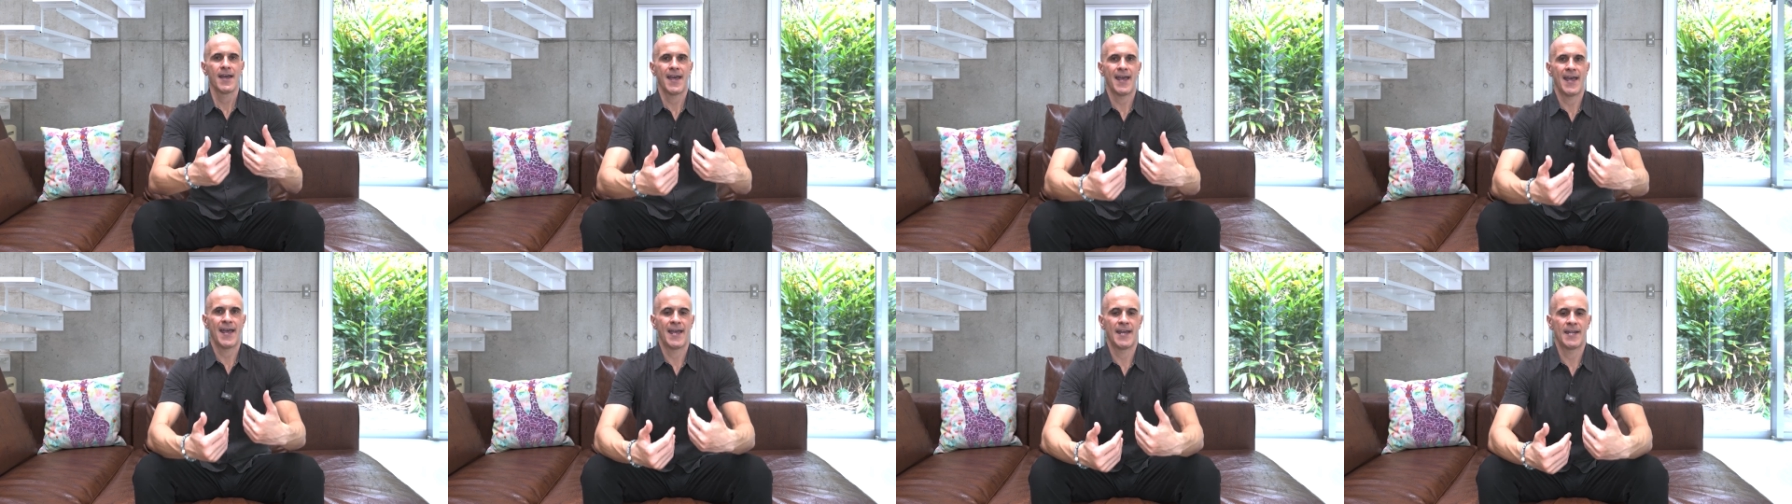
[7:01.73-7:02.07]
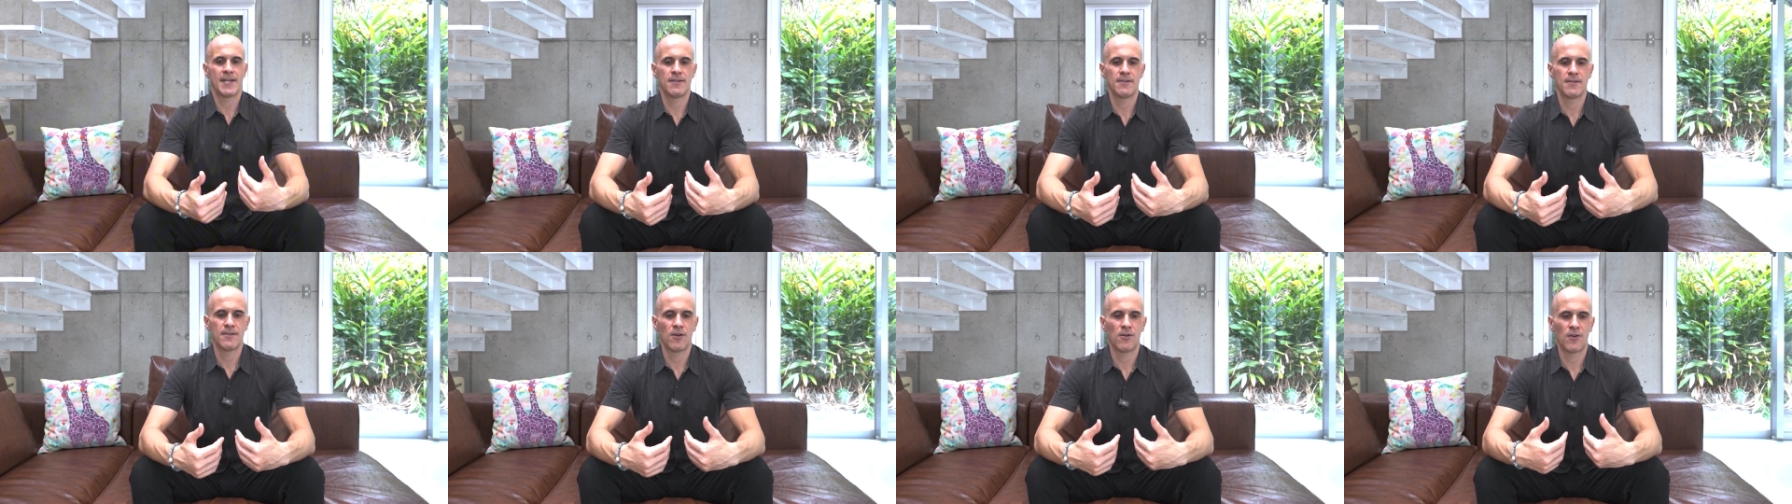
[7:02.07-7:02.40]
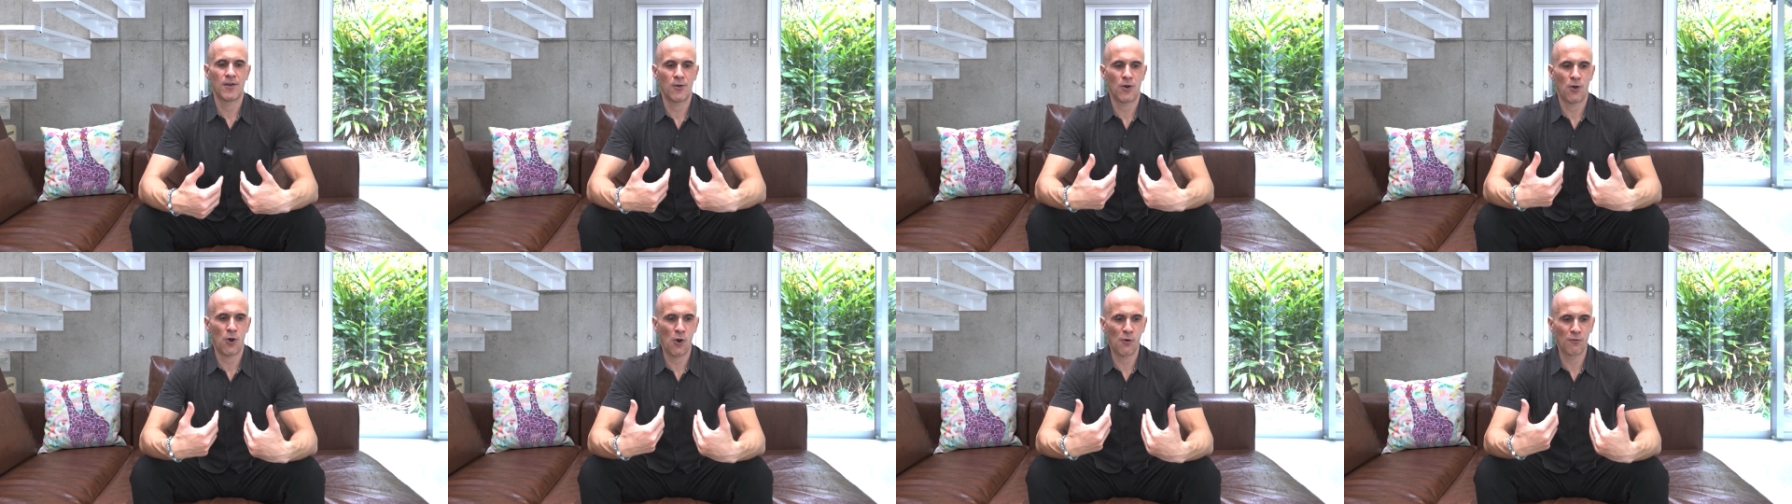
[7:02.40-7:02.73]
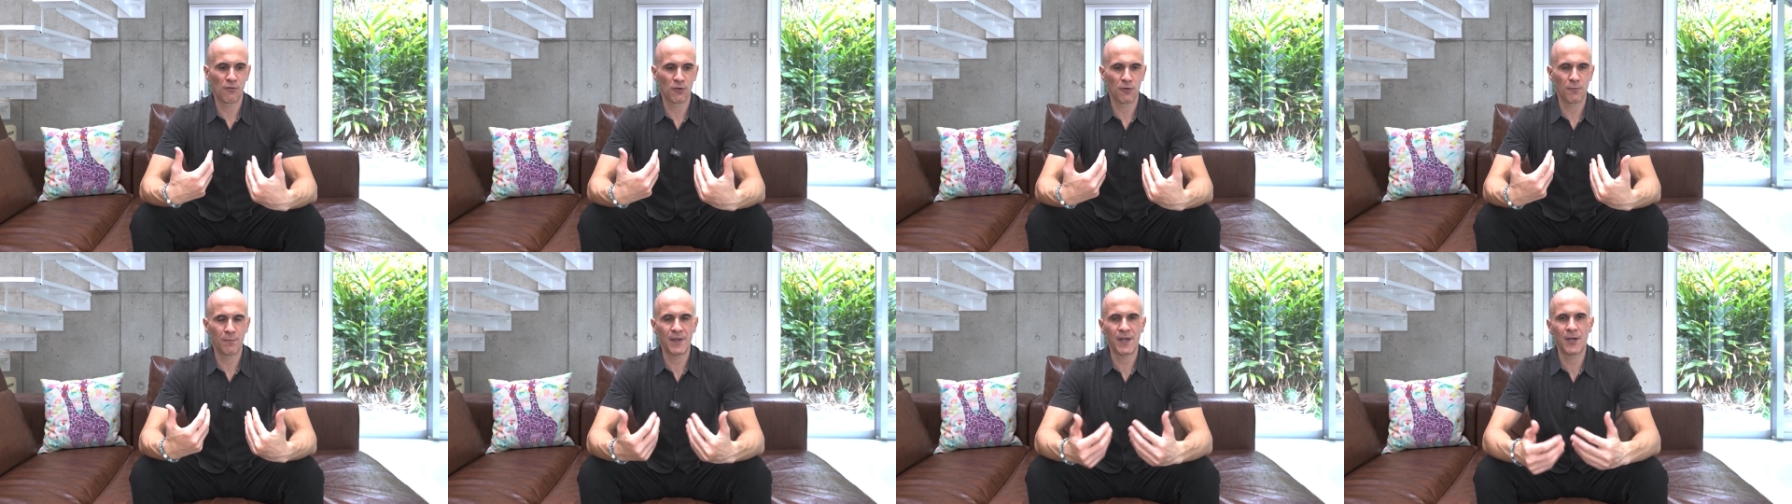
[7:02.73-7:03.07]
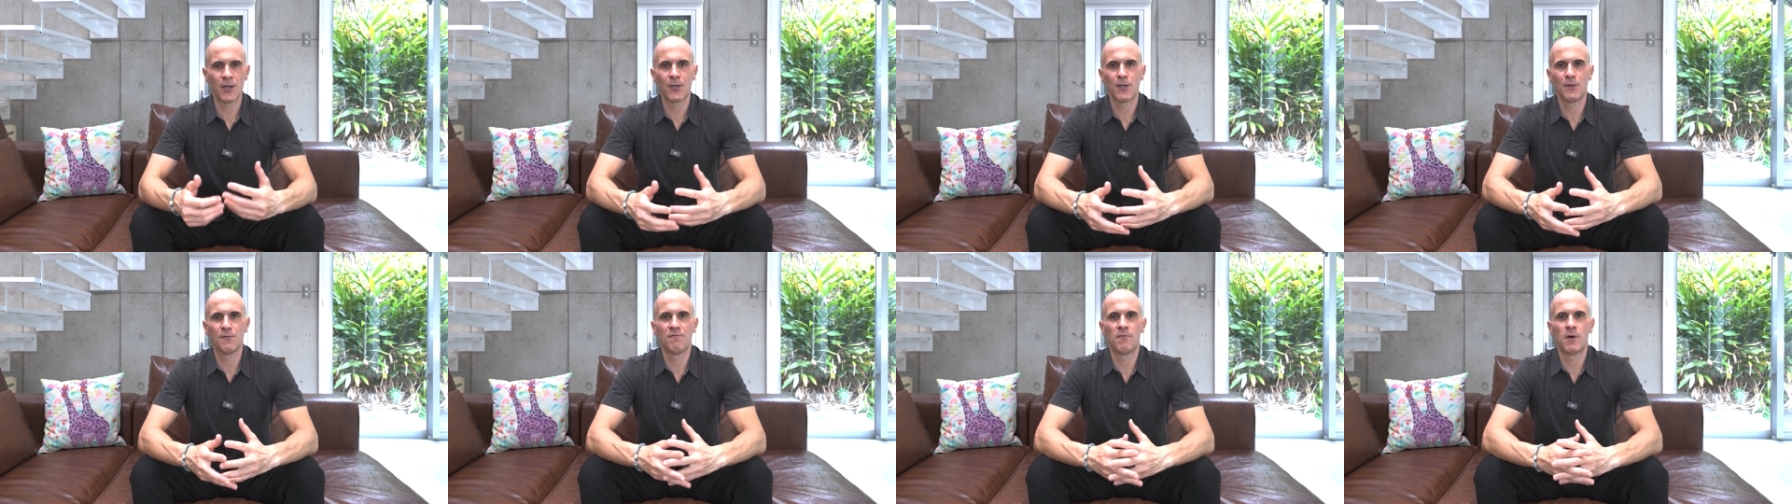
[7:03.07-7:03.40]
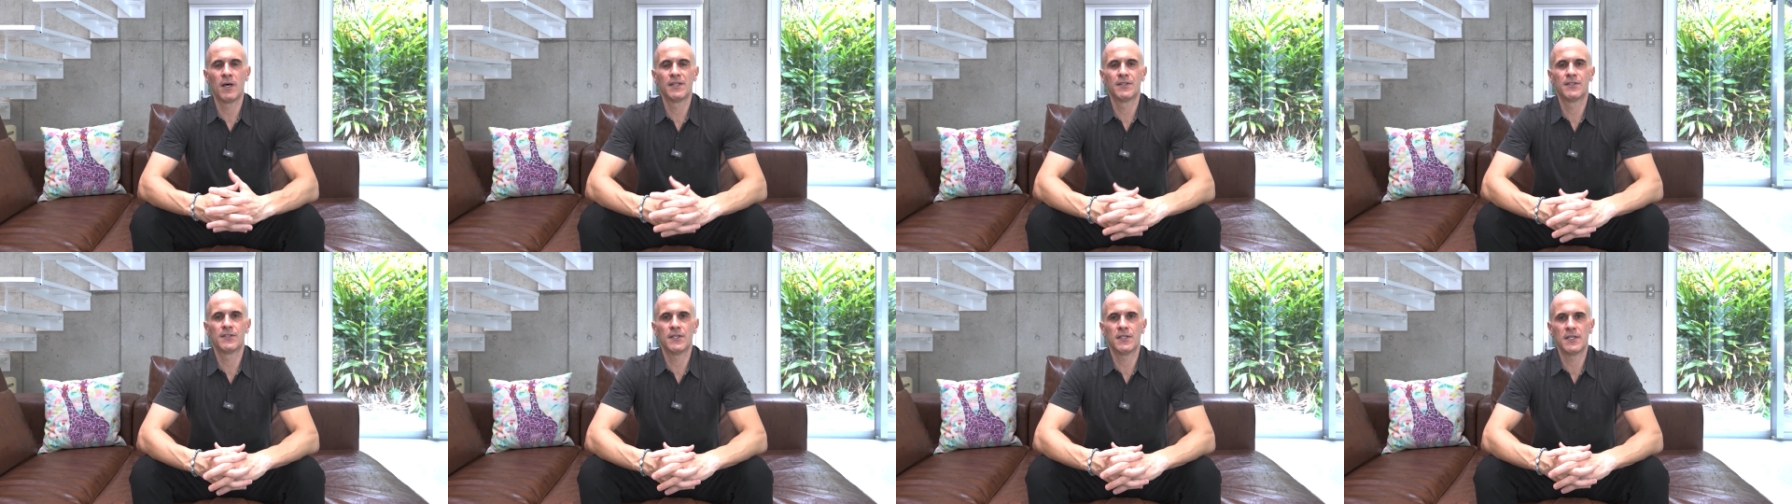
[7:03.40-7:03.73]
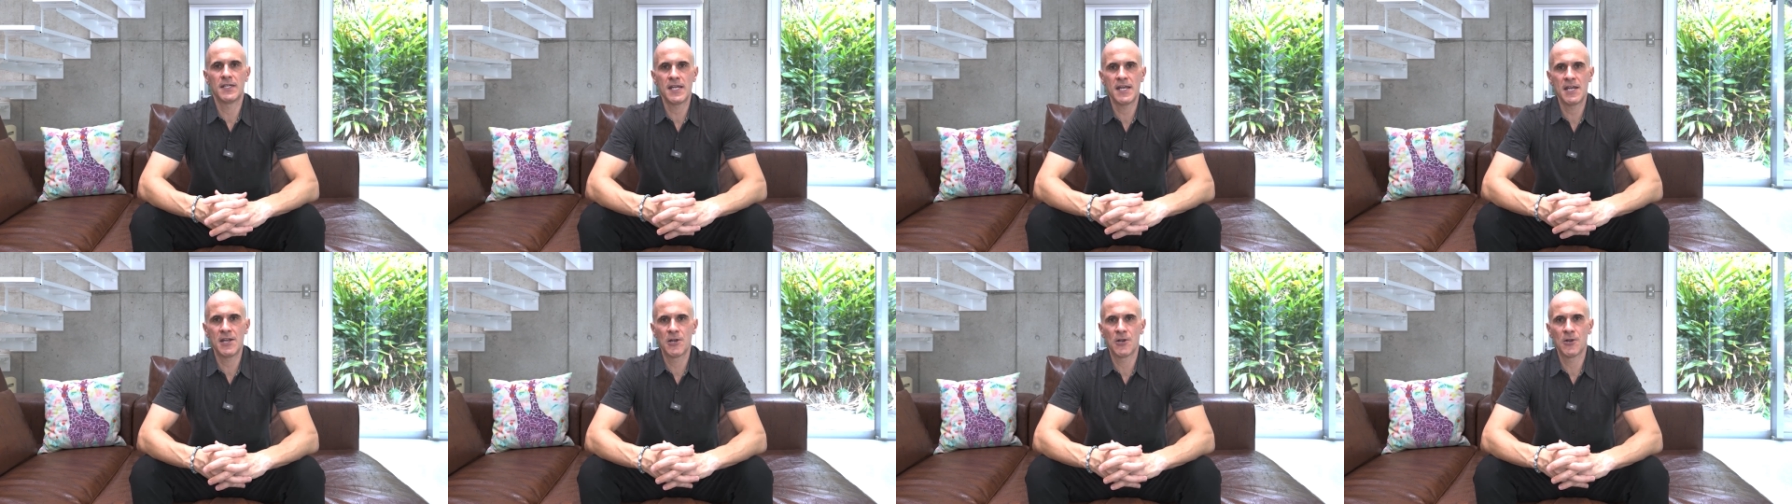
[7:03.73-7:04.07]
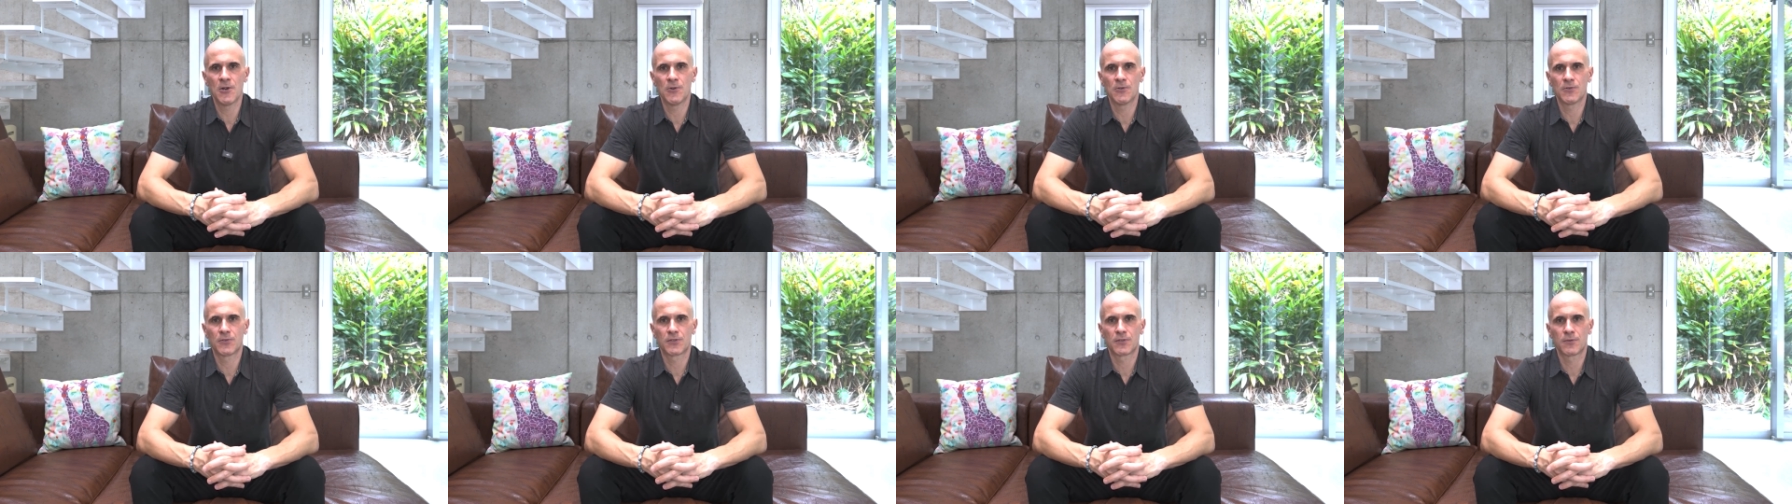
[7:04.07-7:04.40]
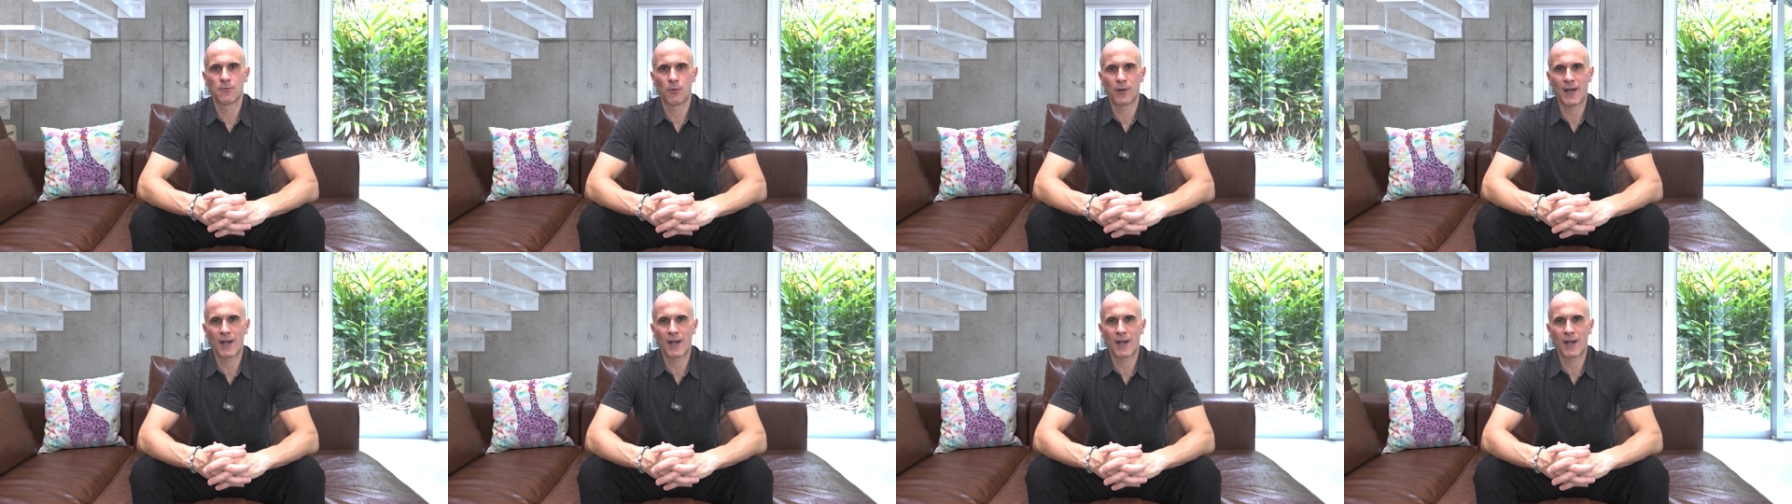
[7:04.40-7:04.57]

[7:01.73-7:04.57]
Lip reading: And over a period of months and years,